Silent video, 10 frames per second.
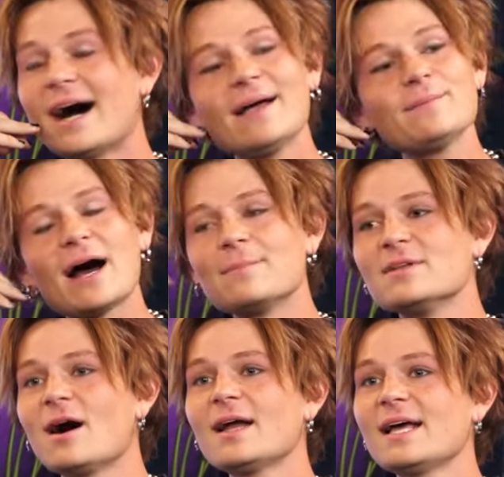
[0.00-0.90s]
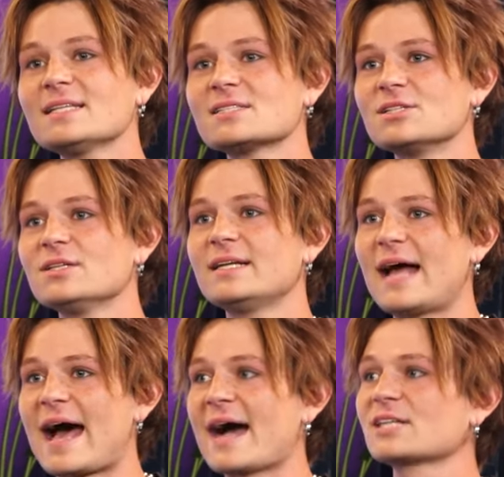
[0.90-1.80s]
I'm not as good
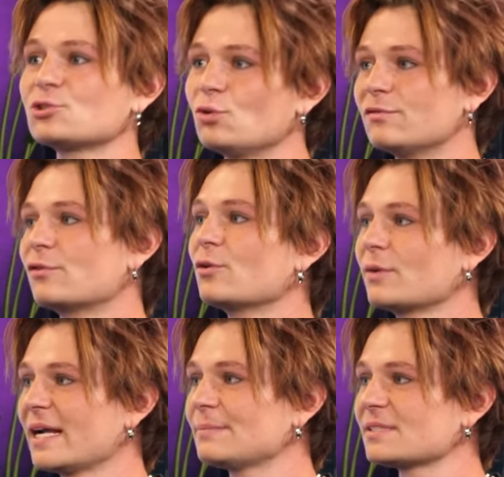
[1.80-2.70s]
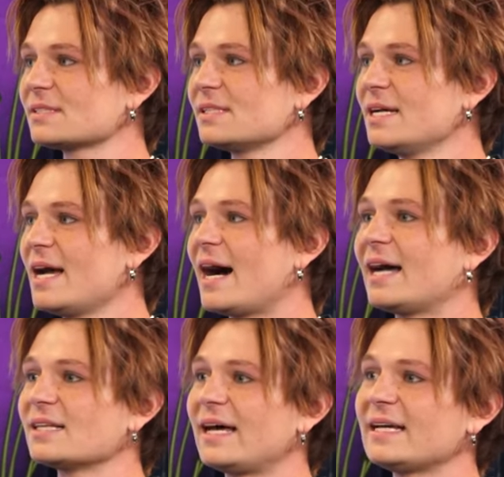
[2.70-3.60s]
at actual vert ramps.
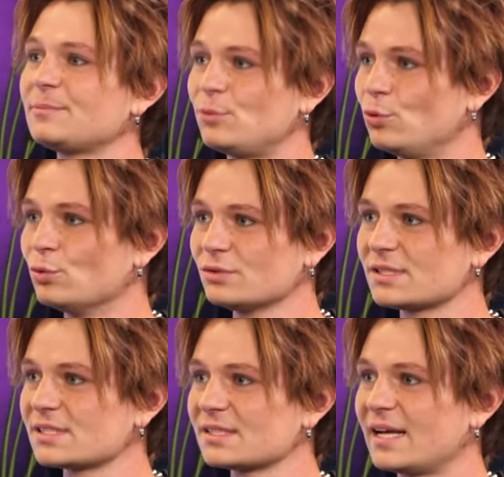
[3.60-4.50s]
I like pools.